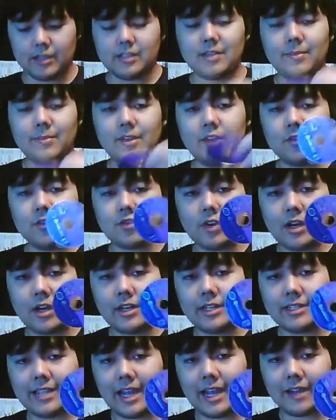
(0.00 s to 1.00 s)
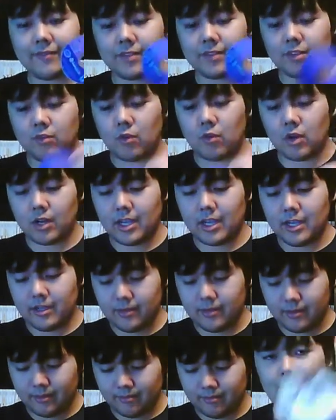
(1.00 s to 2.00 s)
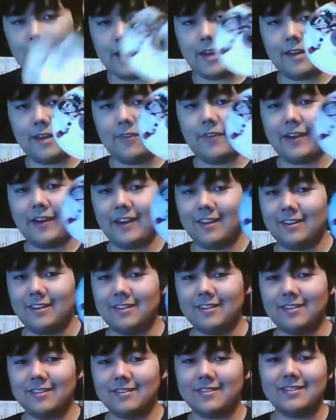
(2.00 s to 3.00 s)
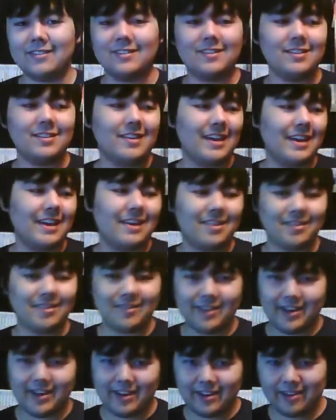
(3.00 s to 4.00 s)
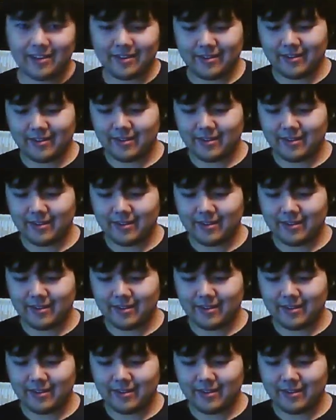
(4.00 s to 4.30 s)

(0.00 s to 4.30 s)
Jimmy Neutron, Attacks of the Twonkies, NFL 2K3,